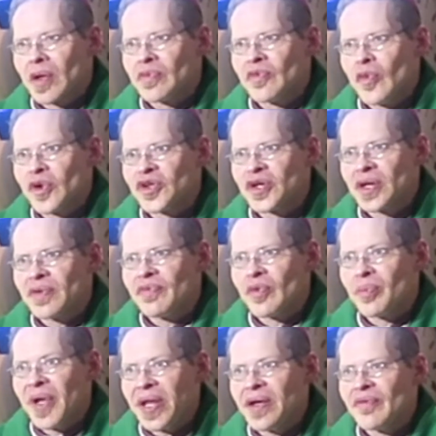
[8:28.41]
Unfortunately
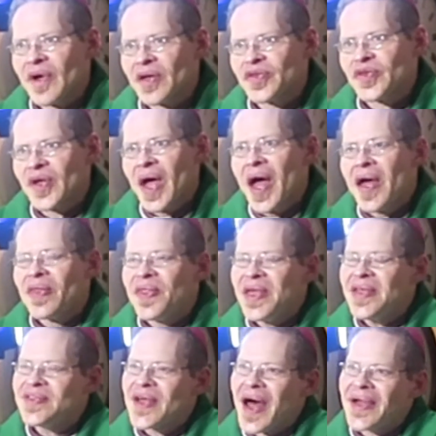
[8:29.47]
for many of us,
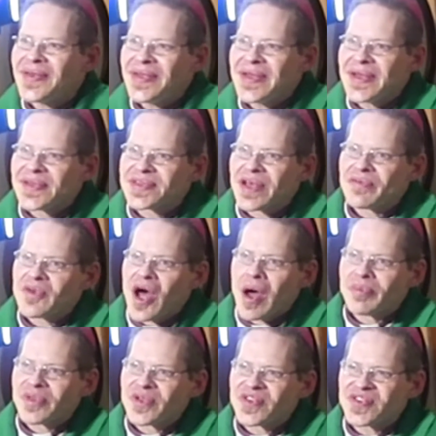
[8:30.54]
these ideas have
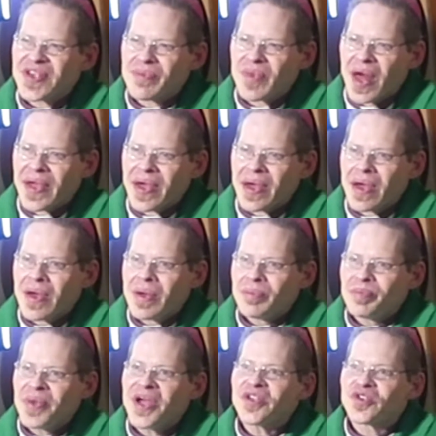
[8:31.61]
come to seem like
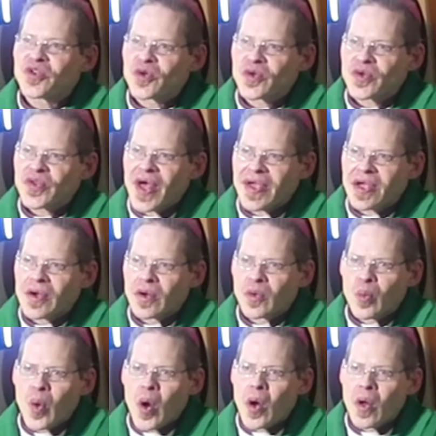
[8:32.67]
pictures hanging on
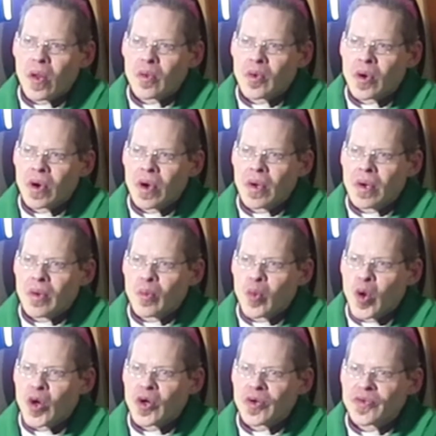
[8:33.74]
a wall or
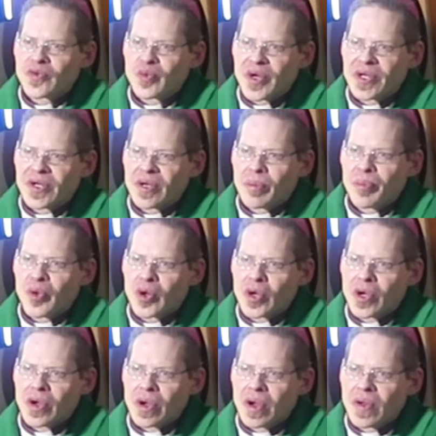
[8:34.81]
words written in a
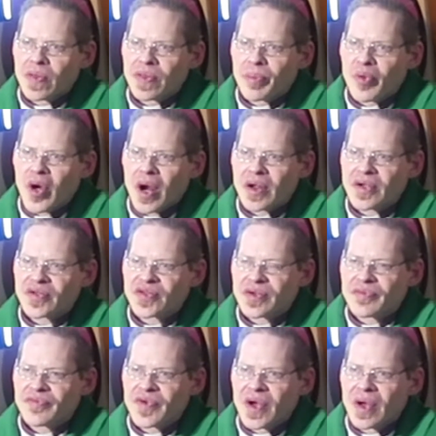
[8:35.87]
book, the products
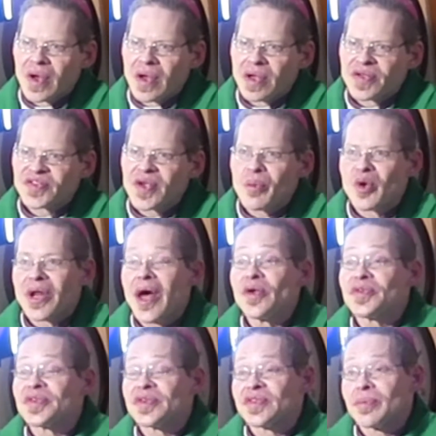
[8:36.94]
of someone
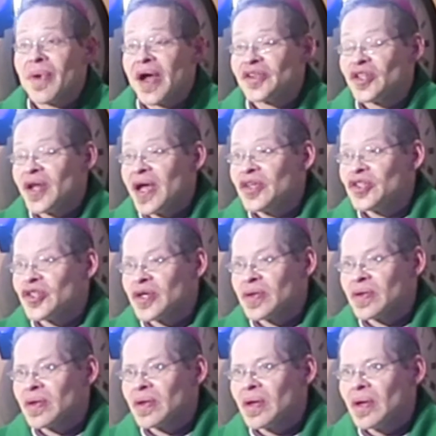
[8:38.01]
else's
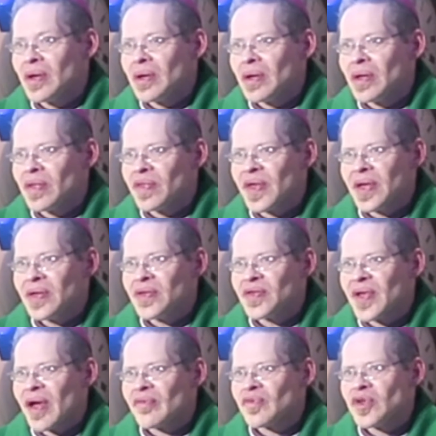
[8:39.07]
imagination.
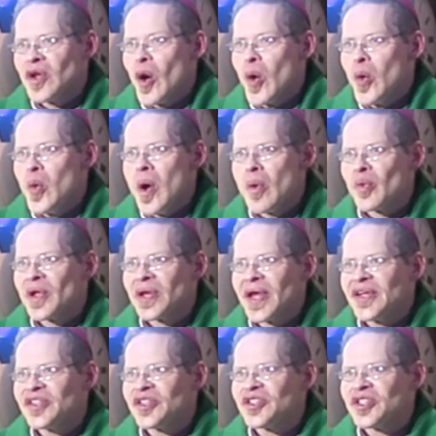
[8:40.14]
Things have no
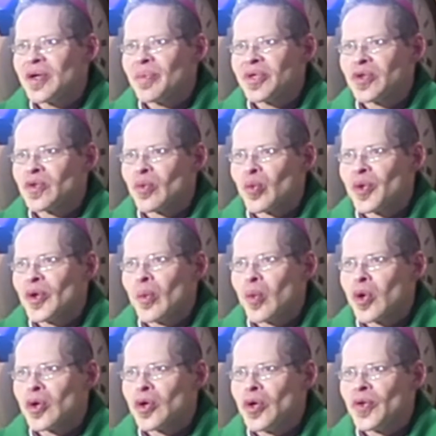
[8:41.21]
relationship to the real
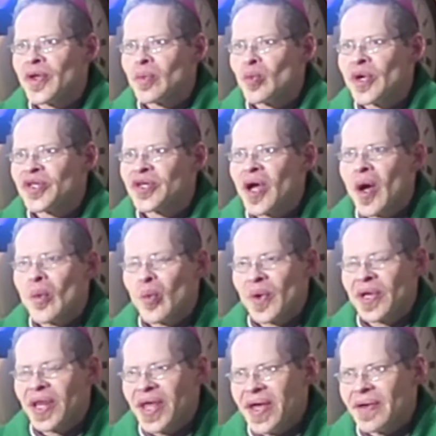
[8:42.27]
world in which
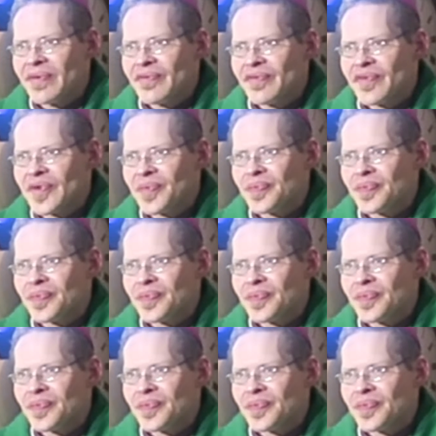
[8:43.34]
we live.